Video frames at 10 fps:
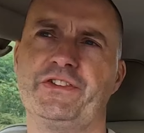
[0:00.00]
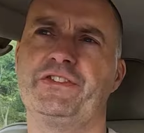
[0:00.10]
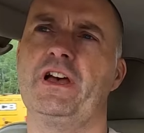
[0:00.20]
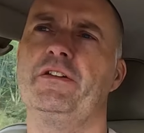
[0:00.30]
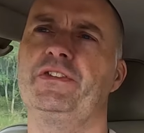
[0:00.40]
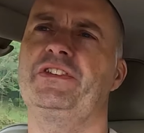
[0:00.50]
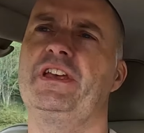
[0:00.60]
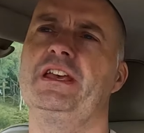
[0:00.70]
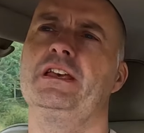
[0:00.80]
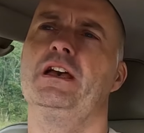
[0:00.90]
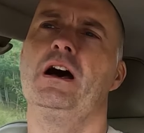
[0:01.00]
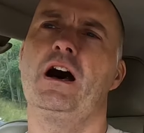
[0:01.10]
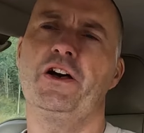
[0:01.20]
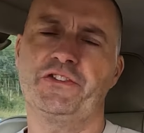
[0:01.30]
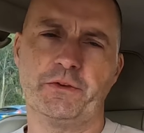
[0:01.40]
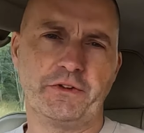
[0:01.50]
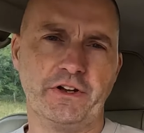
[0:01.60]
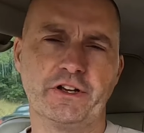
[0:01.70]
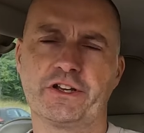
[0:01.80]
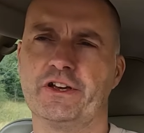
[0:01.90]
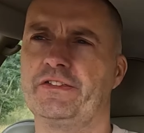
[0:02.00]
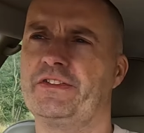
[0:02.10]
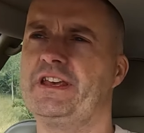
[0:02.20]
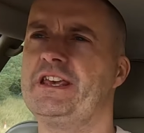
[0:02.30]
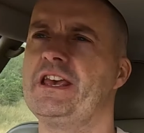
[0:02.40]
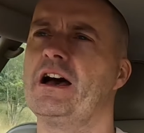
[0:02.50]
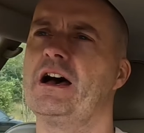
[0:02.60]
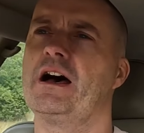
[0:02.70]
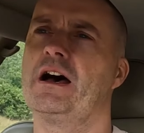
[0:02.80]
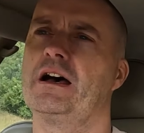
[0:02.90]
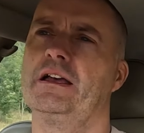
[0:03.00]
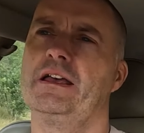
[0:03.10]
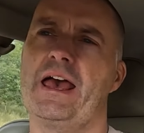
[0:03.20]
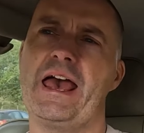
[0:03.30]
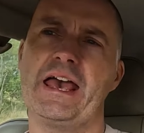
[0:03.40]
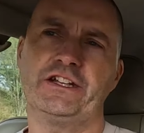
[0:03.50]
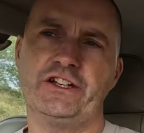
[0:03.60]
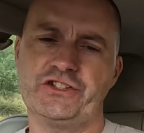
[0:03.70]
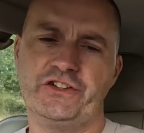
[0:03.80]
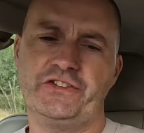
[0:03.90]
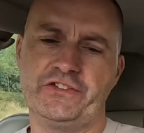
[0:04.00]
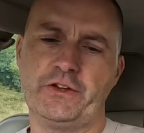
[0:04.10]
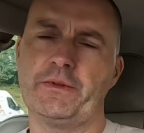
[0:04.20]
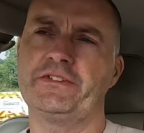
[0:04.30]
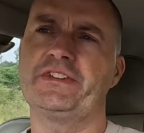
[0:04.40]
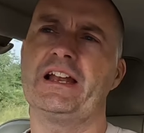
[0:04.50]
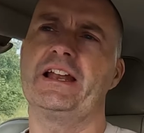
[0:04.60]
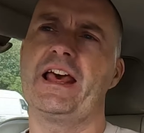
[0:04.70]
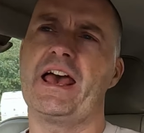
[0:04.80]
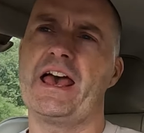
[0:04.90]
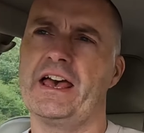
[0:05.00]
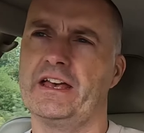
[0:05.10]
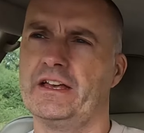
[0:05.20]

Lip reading: servicing, asked them to look at the air conditioning system, the Delanare